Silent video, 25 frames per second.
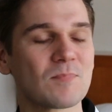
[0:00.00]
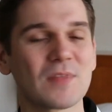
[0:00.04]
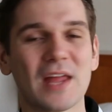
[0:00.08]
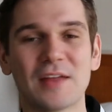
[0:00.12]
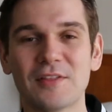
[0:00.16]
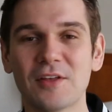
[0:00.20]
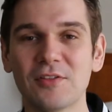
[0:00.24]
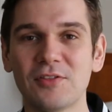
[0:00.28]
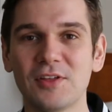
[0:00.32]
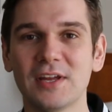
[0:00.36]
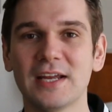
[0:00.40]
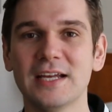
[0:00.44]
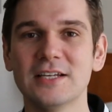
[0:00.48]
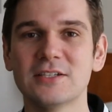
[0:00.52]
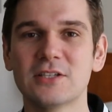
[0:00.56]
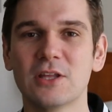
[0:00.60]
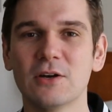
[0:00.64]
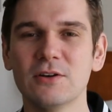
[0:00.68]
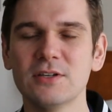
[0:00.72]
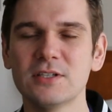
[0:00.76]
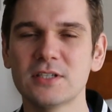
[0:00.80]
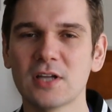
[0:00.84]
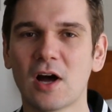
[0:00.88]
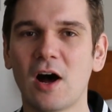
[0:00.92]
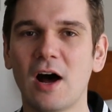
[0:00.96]
And the thing is,
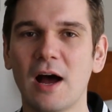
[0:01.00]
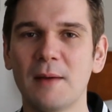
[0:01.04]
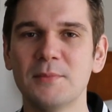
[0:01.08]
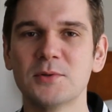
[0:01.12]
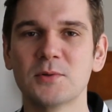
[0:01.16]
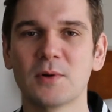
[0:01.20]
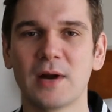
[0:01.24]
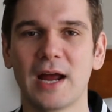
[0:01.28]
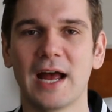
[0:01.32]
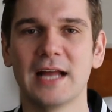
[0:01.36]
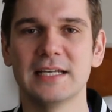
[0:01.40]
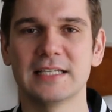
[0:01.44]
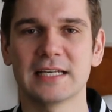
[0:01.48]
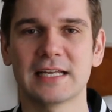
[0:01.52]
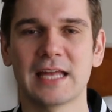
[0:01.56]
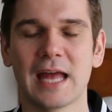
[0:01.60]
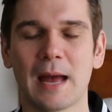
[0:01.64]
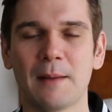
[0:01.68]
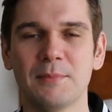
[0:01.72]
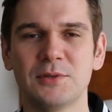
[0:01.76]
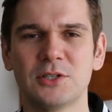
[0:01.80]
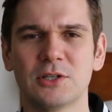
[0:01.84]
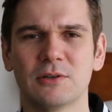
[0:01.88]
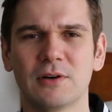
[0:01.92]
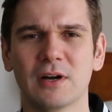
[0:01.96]
those times where I had to
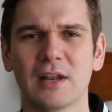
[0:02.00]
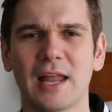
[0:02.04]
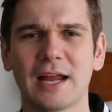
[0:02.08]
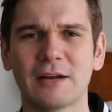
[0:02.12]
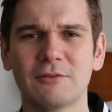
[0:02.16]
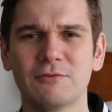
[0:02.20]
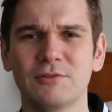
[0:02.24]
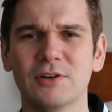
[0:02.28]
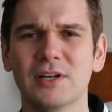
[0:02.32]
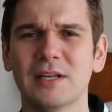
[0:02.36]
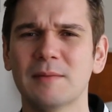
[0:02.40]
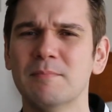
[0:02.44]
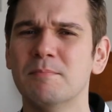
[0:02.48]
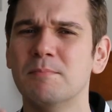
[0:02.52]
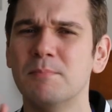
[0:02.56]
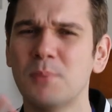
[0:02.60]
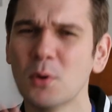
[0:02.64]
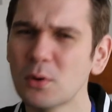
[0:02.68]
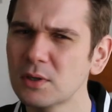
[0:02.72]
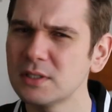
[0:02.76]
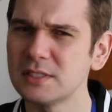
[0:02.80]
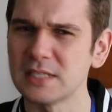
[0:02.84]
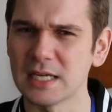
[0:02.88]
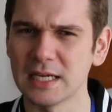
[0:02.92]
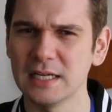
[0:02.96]
capture are like really
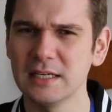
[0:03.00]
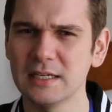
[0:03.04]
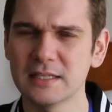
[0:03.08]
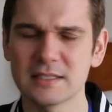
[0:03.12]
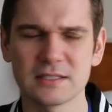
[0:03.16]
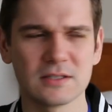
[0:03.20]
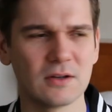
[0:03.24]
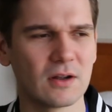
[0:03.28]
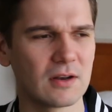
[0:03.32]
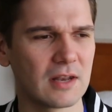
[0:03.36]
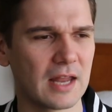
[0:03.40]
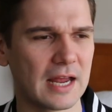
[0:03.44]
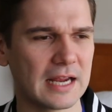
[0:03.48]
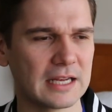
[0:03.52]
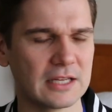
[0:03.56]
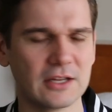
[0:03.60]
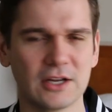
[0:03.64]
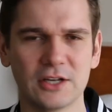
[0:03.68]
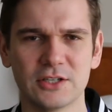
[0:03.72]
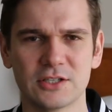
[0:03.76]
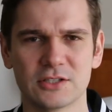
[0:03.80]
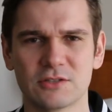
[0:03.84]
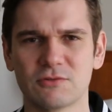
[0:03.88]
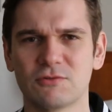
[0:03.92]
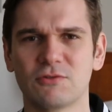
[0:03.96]
booked in. It's not like you
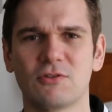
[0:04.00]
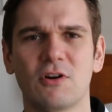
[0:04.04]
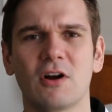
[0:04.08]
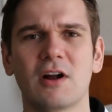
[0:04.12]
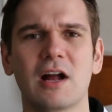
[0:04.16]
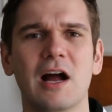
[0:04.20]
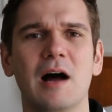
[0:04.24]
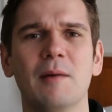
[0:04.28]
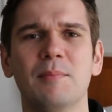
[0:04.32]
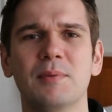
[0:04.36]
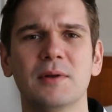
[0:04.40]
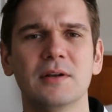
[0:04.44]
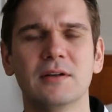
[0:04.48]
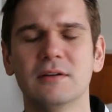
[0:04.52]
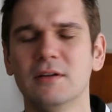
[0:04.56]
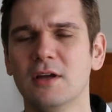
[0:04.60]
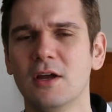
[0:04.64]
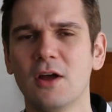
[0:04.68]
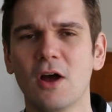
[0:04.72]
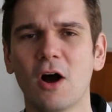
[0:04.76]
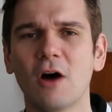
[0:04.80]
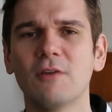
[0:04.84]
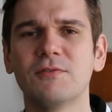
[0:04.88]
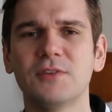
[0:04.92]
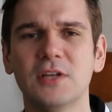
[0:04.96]
can just rock up and
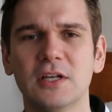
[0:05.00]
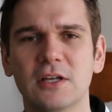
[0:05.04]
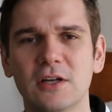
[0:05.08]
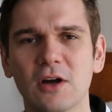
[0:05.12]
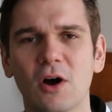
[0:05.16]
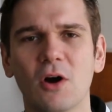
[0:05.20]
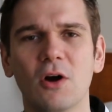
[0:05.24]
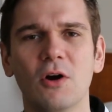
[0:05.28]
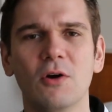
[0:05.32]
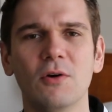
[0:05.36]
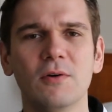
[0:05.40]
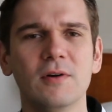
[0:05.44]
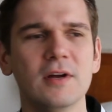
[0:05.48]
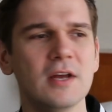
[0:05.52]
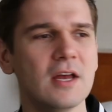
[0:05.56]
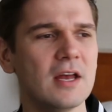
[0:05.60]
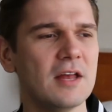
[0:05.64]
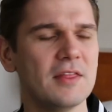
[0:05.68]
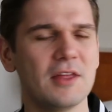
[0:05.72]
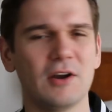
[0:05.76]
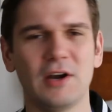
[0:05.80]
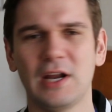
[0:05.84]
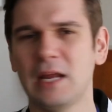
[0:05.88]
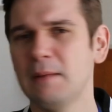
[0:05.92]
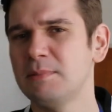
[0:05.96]
off you go.
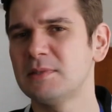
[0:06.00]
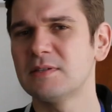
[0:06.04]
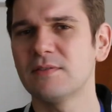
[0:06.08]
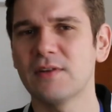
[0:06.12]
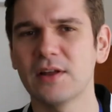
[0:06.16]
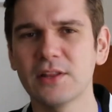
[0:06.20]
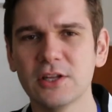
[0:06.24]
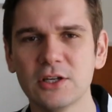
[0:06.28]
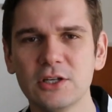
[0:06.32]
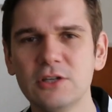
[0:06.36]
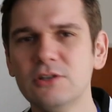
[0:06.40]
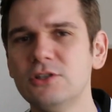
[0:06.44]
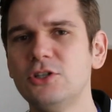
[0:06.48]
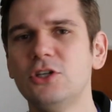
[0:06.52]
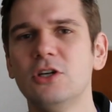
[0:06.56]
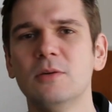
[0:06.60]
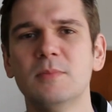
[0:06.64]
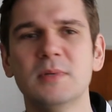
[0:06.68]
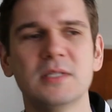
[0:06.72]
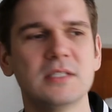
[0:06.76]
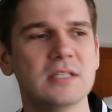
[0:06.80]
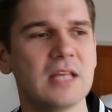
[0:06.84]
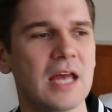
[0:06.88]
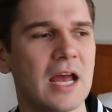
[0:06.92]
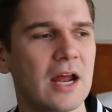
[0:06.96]
There are heaps of other
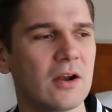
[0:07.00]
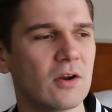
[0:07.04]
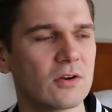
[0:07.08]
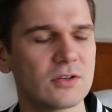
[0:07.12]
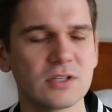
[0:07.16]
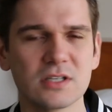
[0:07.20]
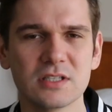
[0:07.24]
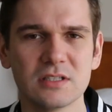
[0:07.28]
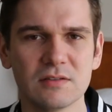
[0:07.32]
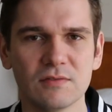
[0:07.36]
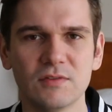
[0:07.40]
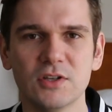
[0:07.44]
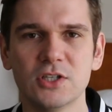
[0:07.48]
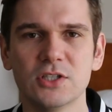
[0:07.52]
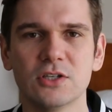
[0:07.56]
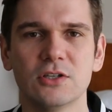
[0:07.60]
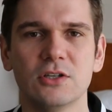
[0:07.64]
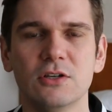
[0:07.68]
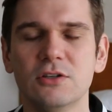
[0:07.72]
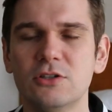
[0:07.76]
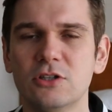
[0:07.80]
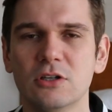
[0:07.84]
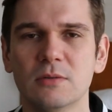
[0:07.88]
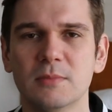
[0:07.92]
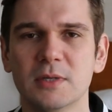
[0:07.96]
YouTubers there, not just Division
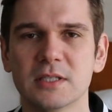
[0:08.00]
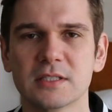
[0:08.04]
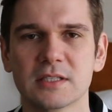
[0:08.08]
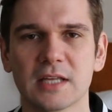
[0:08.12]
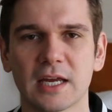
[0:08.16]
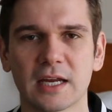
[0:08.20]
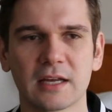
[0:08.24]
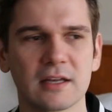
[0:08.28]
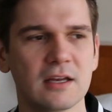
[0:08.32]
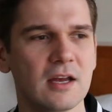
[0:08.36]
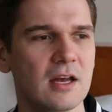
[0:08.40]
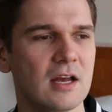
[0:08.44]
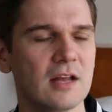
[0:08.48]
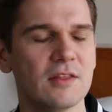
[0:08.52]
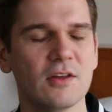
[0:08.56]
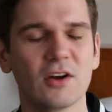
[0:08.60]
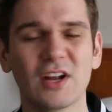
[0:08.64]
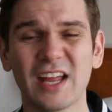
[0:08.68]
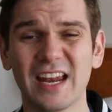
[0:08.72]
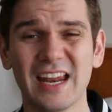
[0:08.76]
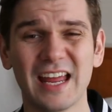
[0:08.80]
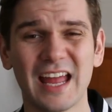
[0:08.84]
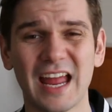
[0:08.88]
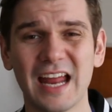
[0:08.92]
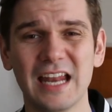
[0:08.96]
YouTubers. Like they'll
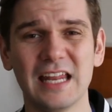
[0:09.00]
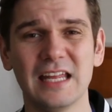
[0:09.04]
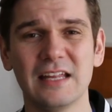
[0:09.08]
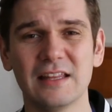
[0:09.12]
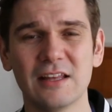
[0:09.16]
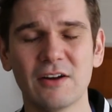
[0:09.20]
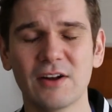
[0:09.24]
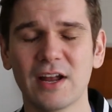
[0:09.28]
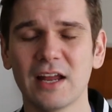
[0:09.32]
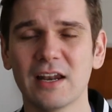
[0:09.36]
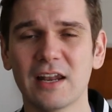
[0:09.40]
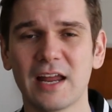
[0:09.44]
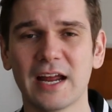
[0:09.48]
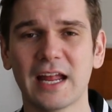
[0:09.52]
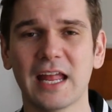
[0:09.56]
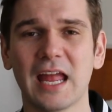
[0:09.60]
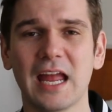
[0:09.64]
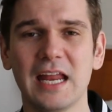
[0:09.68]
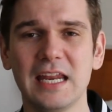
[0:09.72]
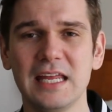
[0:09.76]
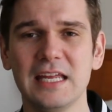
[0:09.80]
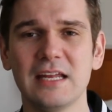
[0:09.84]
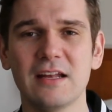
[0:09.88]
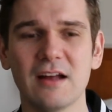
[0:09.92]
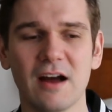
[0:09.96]
get like
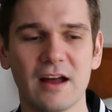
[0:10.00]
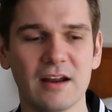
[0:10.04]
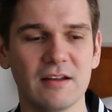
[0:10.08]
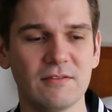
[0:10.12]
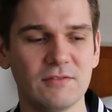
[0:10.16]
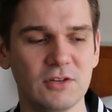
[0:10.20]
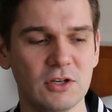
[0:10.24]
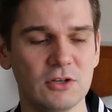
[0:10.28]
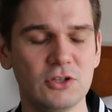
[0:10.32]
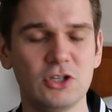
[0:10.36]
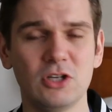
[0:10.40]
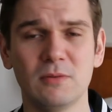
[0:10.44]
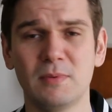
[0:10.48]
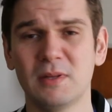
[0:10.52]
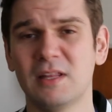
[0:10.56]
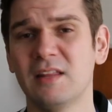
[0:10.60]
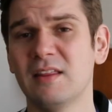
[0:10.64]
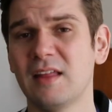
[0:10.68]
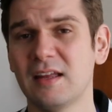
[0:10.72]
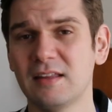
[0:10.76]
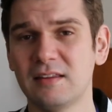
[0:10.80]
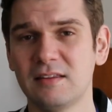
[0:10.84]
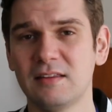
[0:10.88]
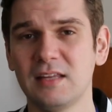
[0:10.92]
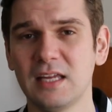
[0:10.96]
any kind of YouTuber that
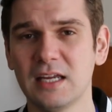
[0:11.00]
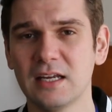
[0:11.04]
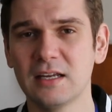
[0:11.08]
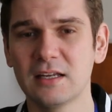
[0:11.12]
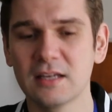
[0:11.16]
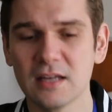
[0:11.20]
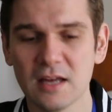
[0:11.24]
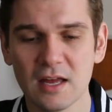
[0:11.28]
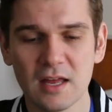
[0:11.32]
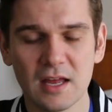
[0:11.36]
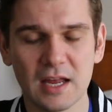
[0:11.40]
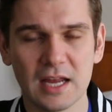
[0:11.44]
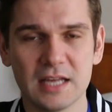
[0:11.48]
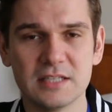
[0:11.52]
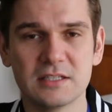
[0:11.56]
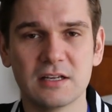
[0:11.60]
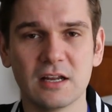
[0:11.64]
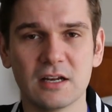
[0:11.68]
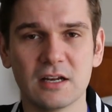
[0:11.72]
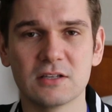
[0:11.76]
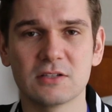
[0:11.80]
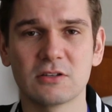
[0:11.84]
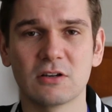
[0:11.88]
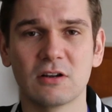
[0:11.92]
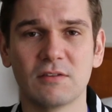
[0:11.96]
they think is
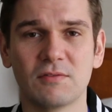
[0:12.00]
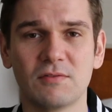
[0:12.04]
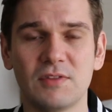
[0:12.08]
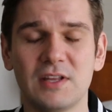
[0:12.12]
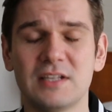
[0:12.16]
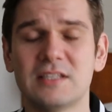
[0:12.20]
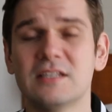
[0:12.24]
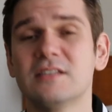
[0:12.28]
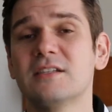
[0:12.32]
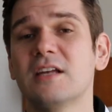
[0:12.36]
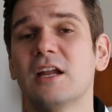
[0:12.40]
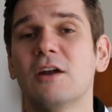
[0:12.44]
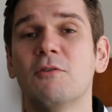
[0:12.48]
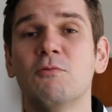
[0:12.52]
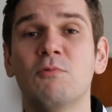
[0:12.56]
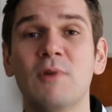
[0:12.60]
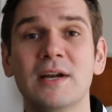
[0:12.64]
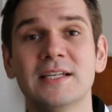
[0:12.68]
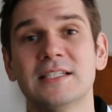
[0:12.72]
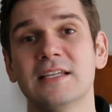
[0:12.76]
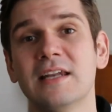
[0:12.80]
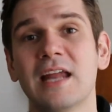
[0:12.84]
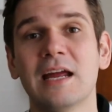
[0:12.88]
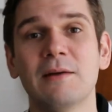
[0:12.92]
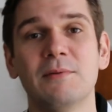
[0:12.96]
to sort of, this is going to
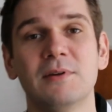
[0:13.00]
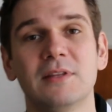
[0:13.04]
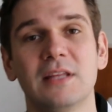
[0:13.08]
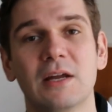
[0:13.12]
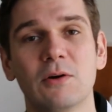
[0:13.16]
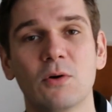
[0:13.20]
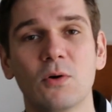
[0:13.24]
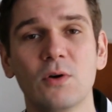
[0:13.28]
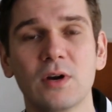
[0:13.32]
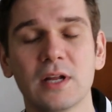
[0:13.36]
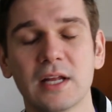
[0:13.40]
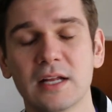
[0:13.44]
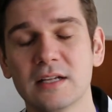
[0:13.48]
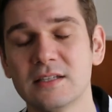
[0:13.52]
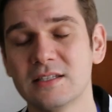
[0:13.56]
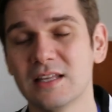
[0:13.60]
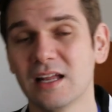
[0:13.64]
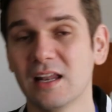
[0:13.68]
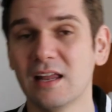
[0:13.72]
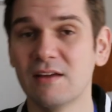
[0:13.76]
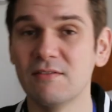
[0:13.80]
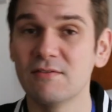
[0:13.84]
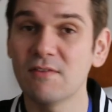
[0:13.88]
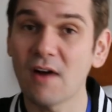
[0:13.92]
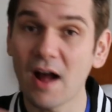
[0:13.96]
resonate with their audience.
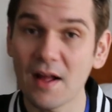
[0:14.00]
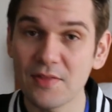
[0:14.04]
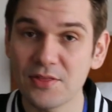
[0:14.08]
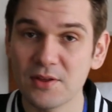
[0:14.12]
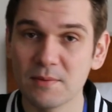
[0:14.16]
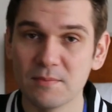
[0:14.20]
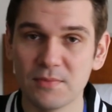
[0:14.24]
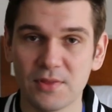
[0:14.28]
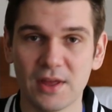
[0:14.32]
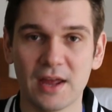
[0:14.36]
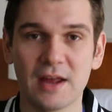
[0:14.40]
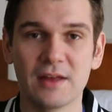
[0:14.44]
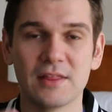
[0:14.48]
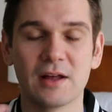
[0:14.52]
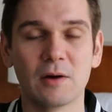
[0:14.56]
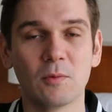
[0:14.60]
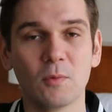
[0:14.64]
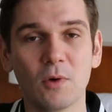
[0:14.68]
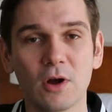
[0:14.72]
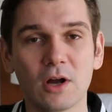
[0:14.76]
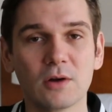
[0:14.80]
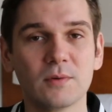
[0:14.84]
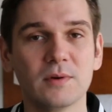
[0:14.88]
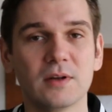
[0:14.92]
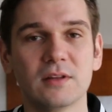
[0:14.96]
They'll invite them there, they'll
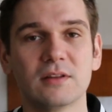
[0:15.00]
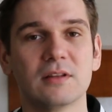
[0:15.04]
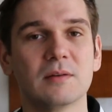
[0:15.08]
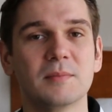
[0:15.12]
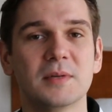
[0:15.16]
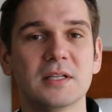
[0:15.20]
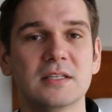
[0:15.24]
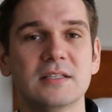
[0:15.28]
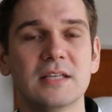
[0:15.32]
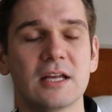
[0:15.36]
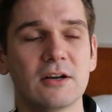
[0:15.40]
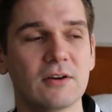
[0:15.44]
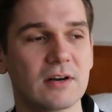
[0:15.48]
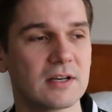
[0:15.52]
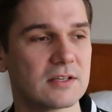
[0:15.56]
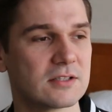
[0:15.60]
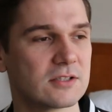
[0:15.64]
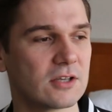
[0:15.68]
work with them, etc.